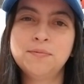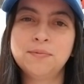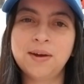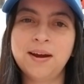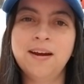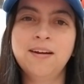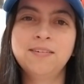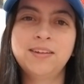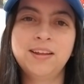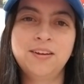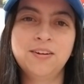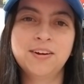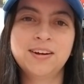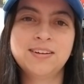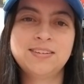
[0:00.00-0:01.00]
rare that
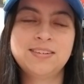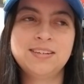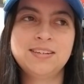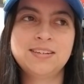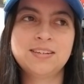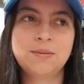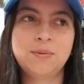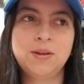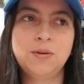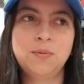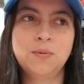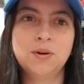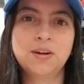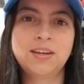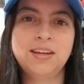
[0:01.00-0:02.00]
you're gonna see somebody
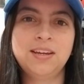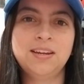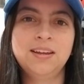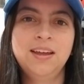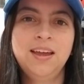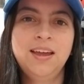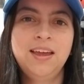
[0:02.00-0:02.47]
working